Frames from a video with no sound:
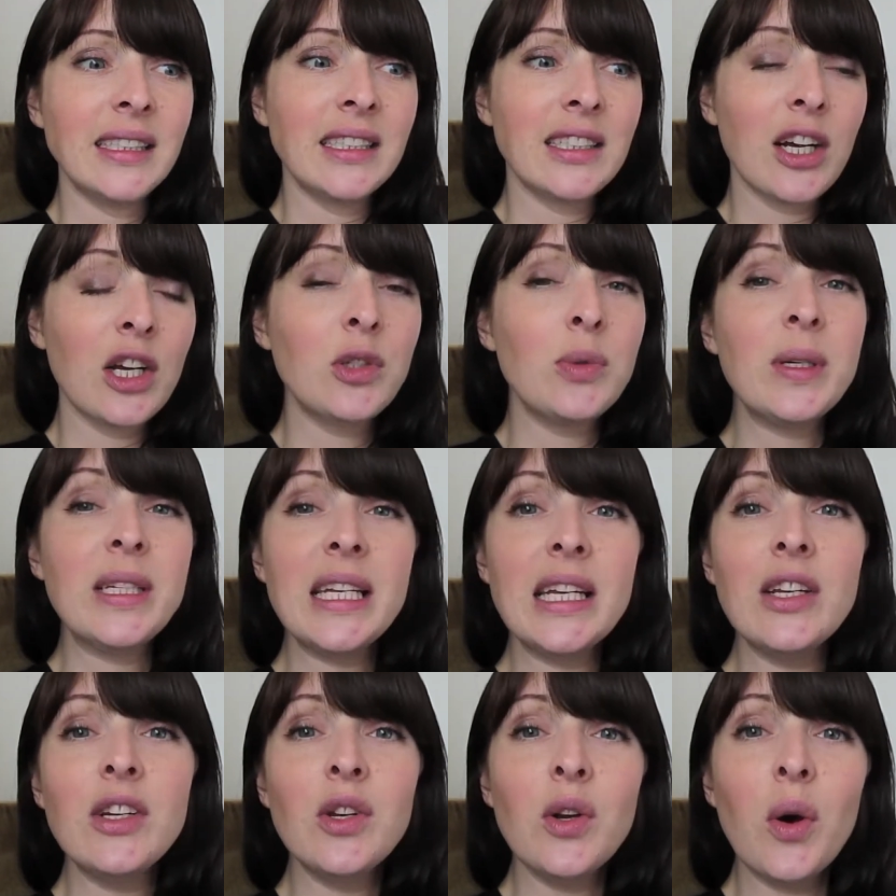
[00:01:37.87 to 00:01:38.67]
because we
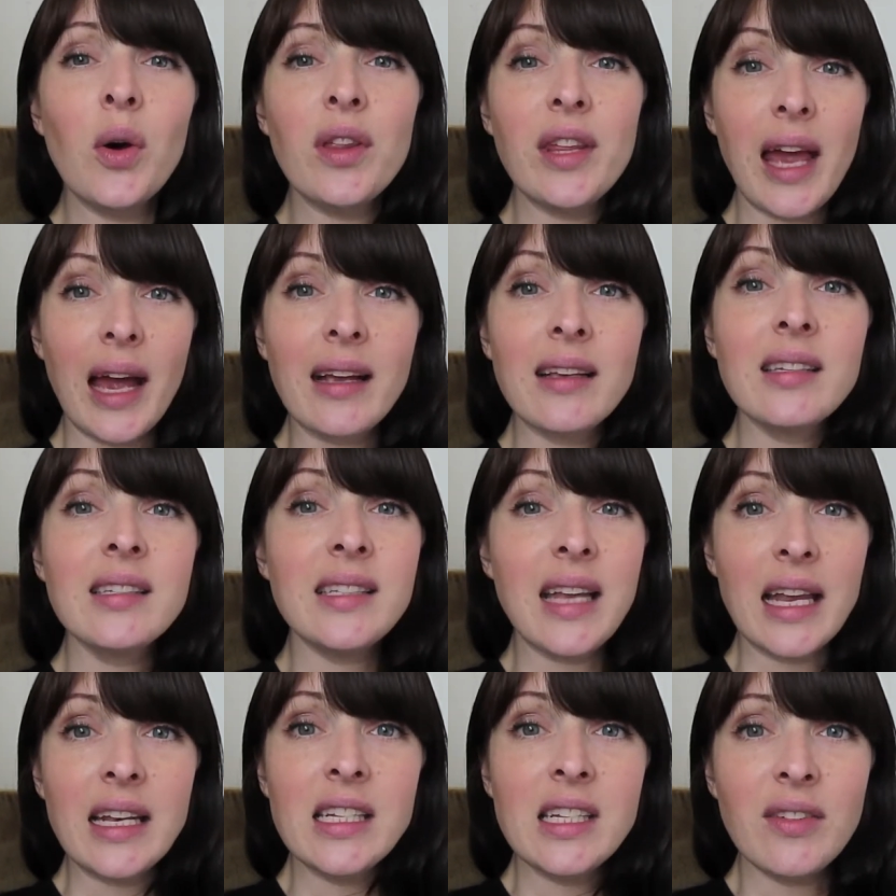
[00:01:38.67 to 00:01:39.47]
didn't know the
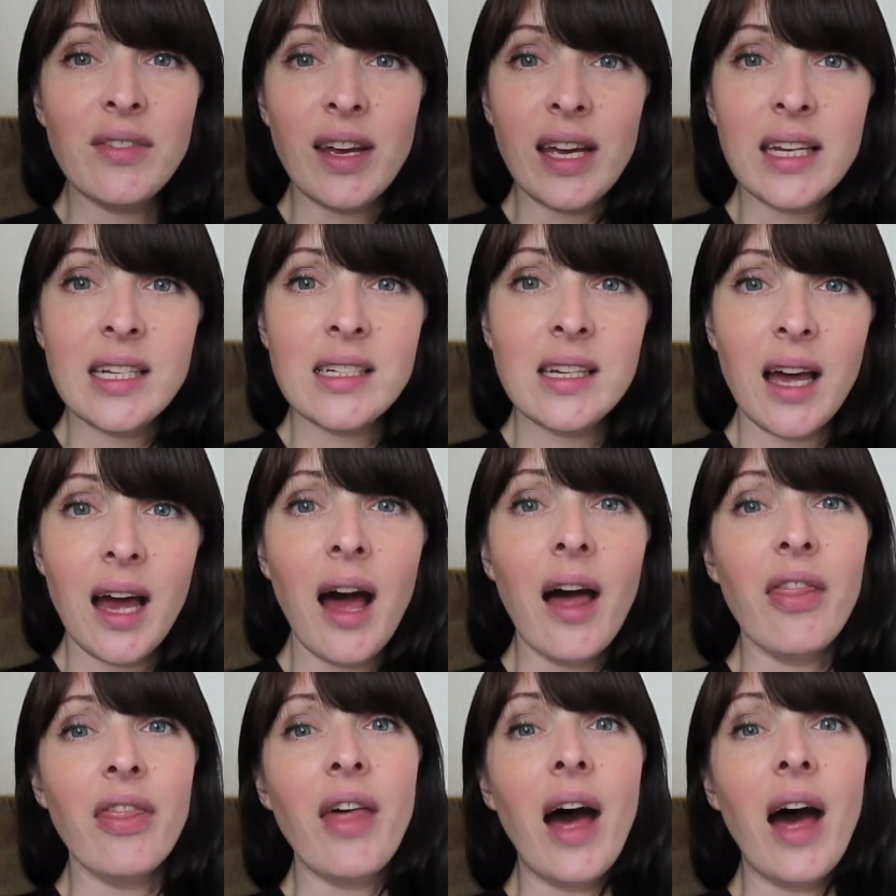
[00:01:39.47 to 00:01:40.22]
extent of it at